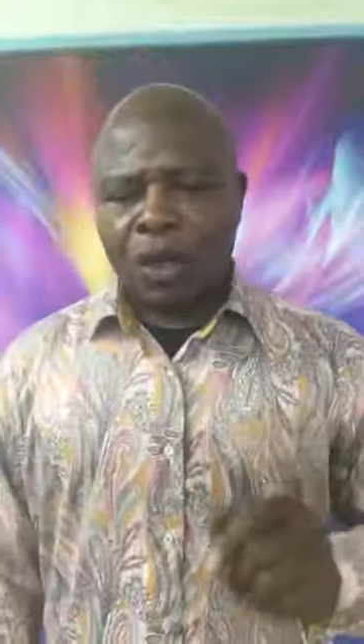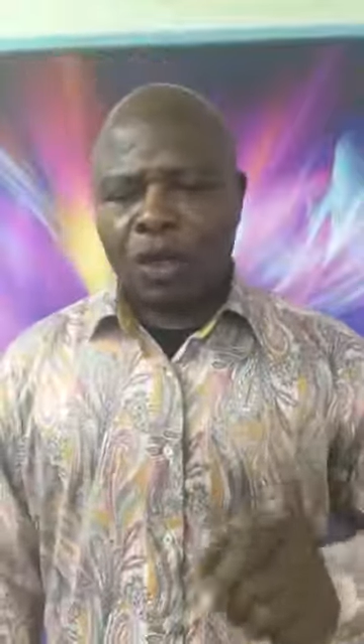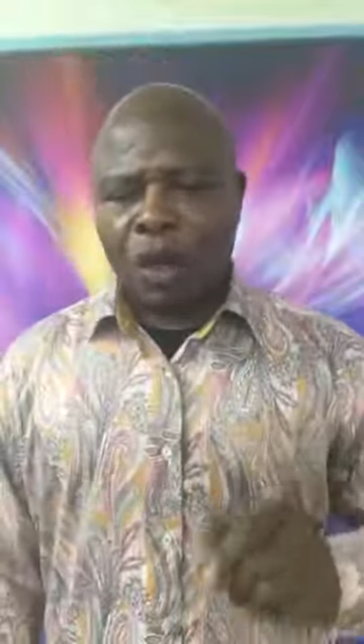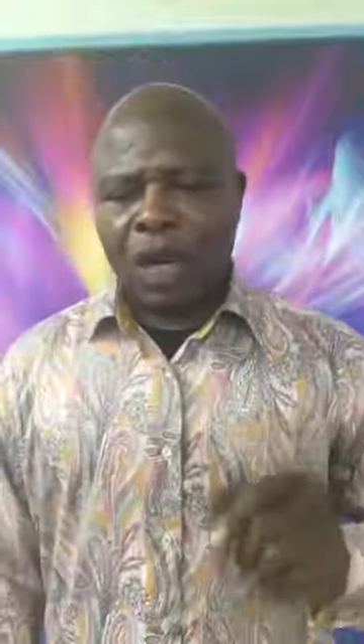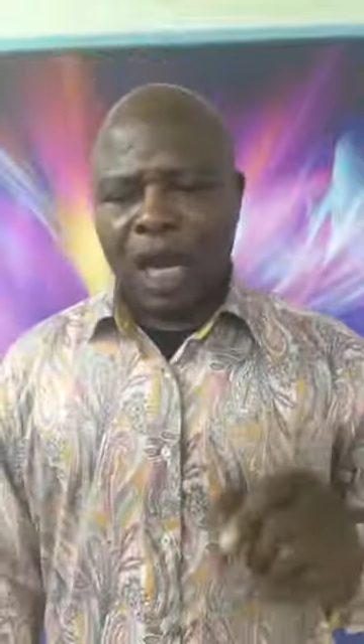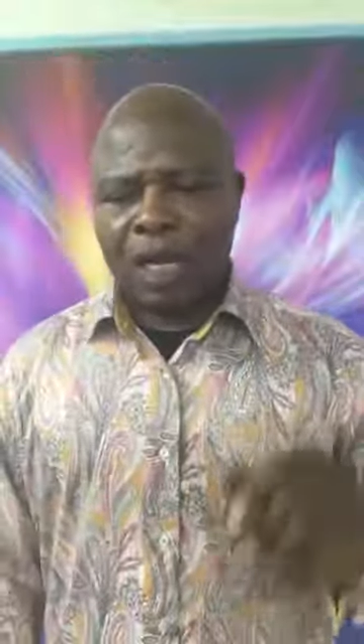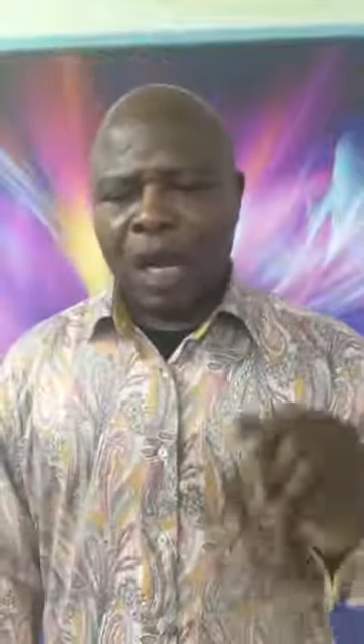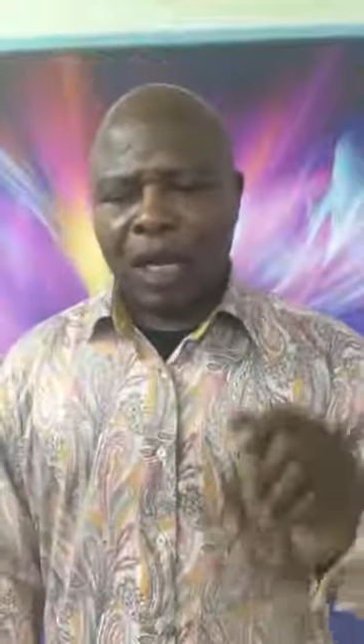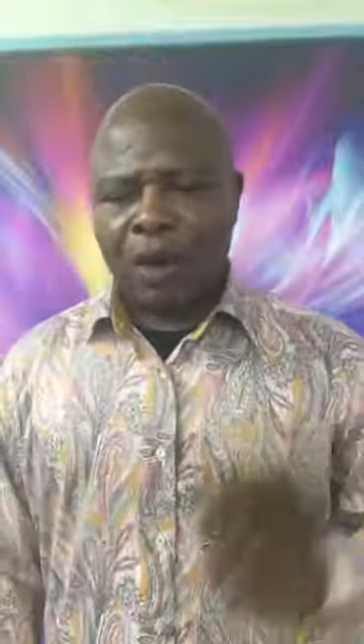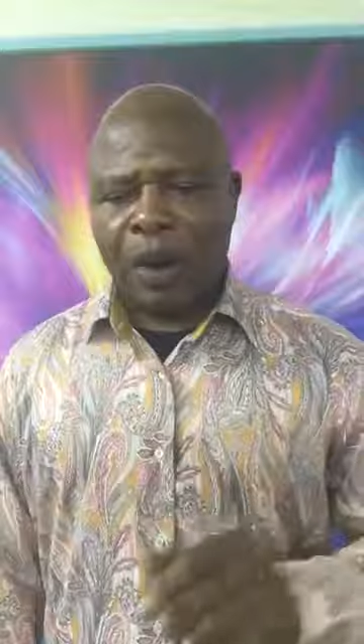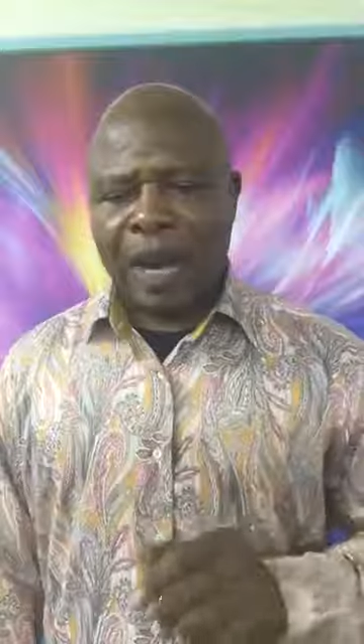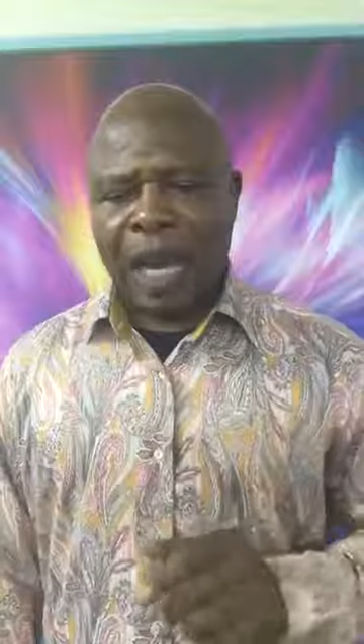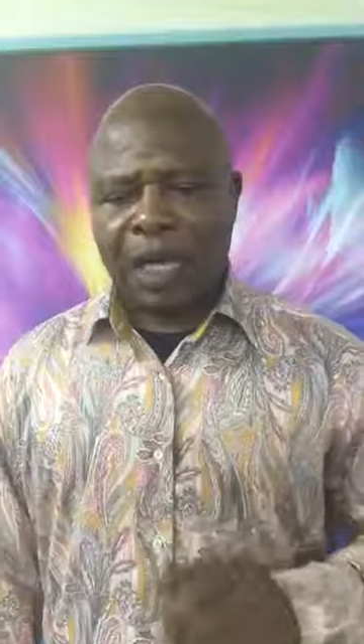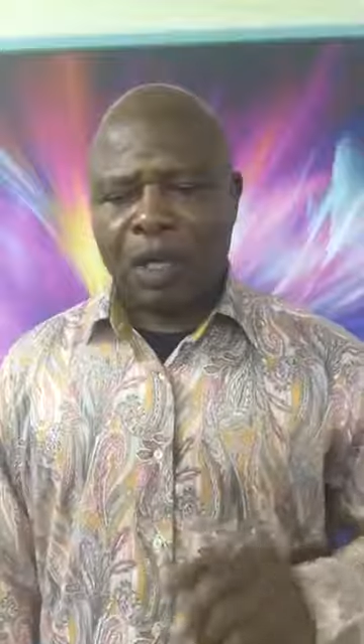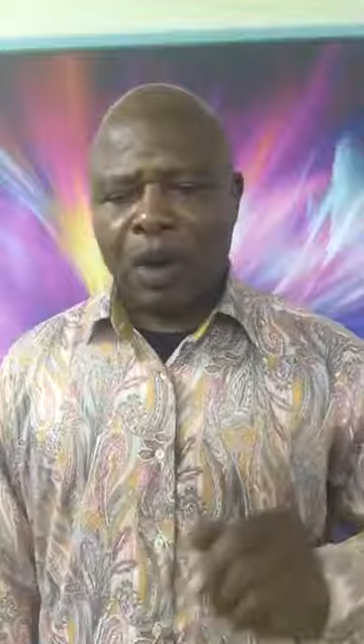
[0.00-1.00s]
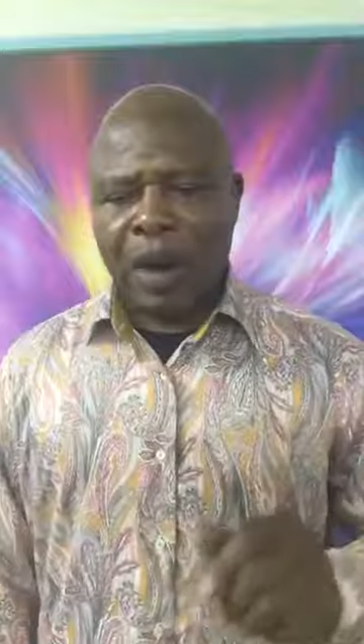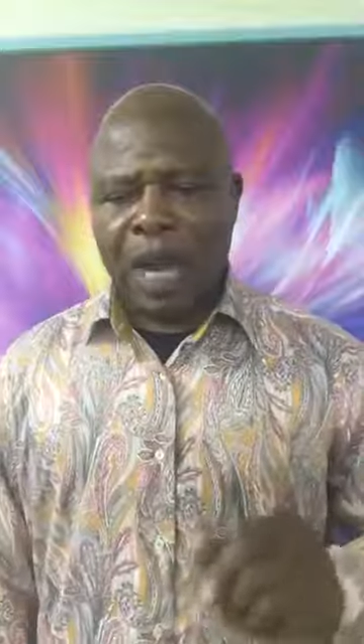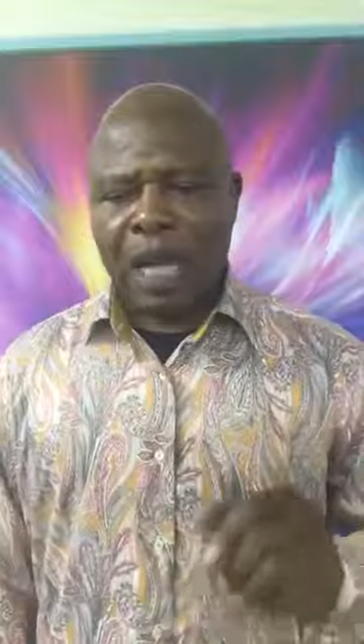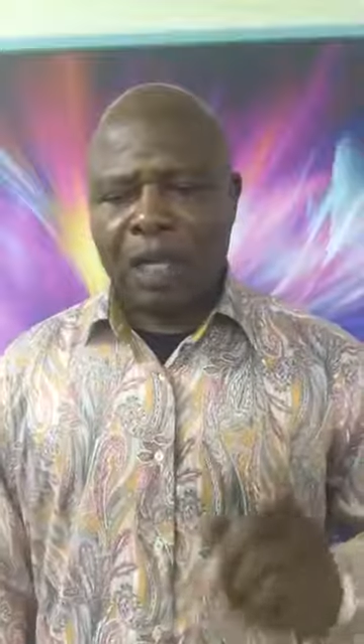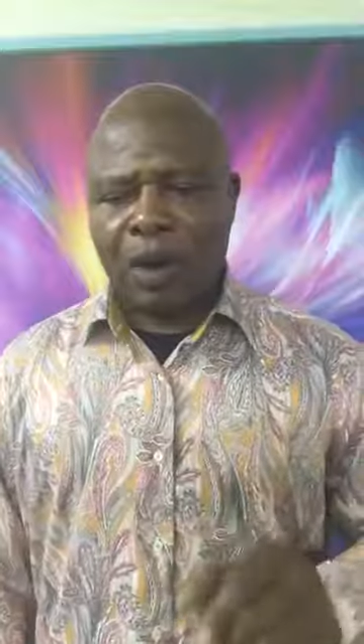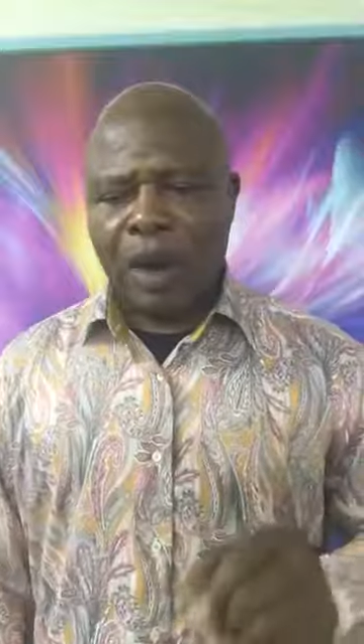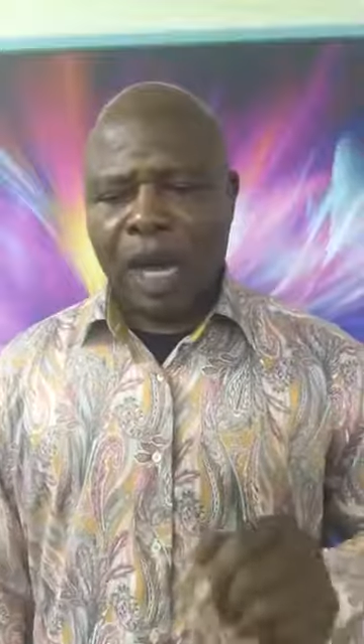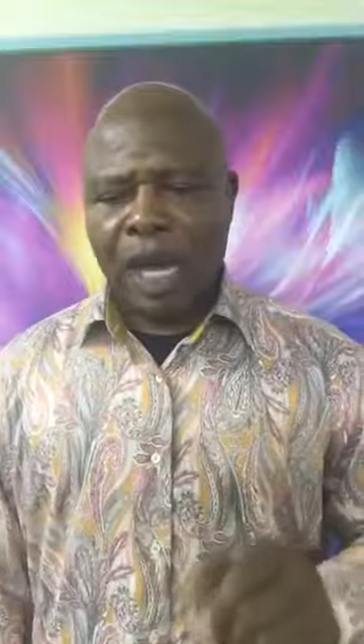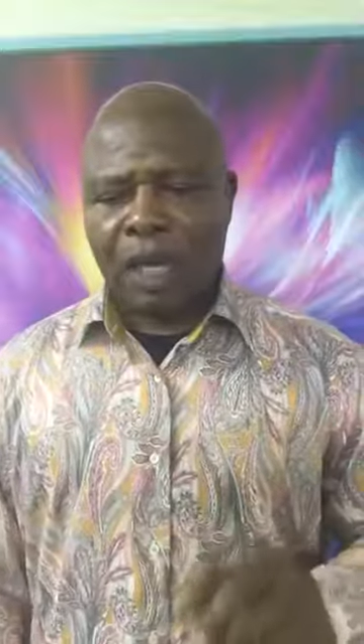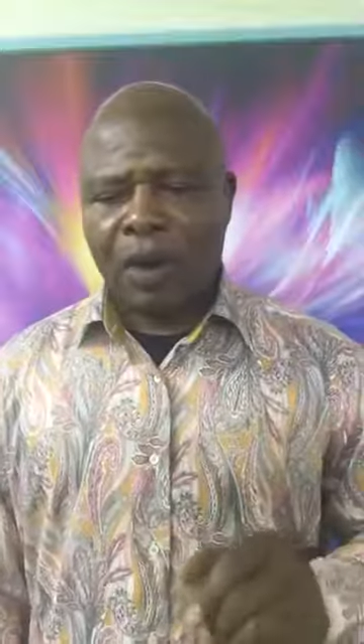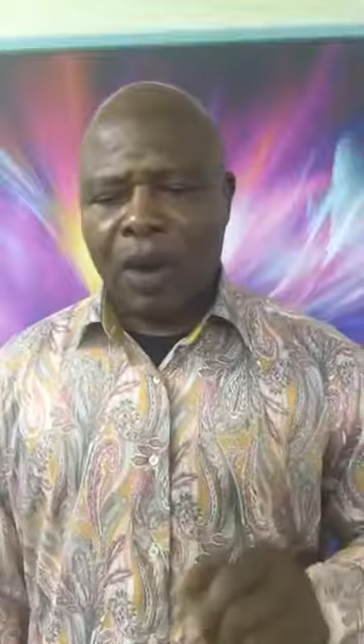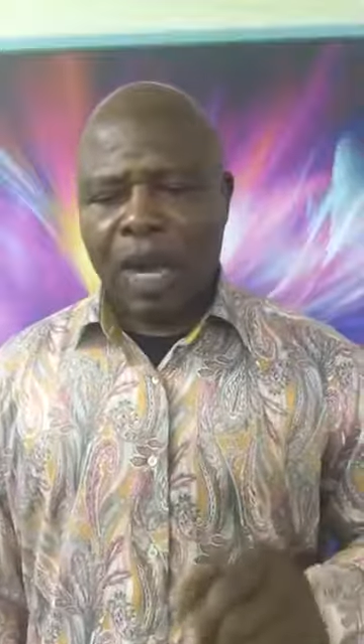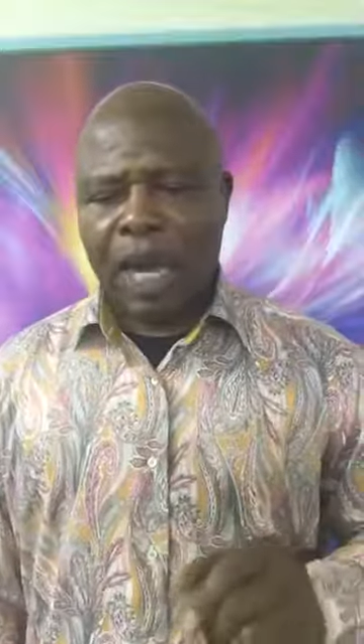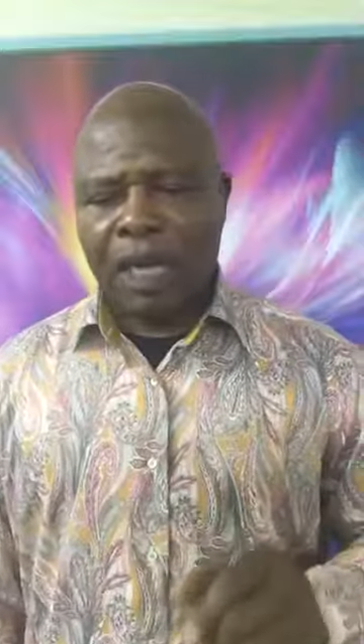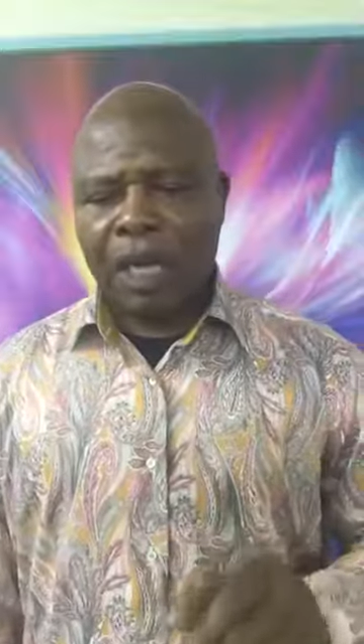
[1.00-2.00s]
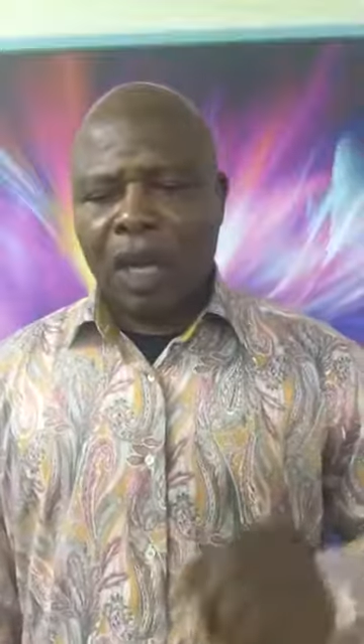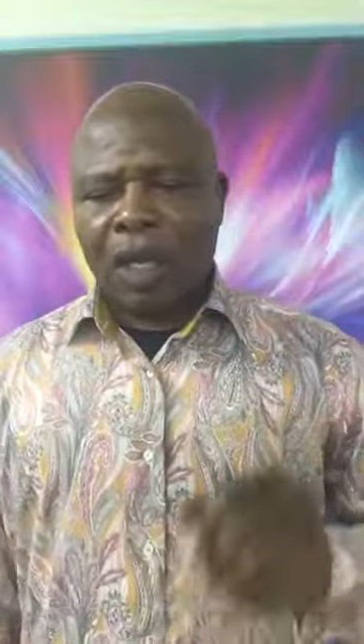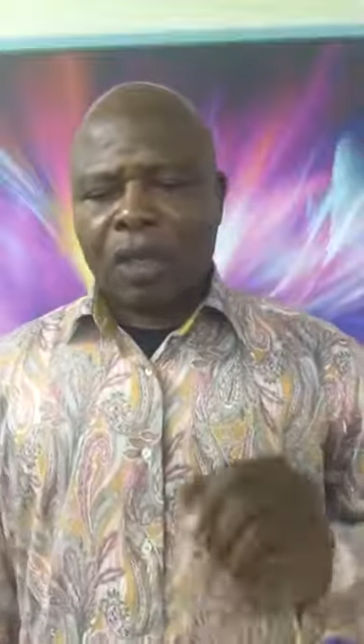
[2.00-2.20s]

So long go ahead, go ahead, go ahead, go ahead.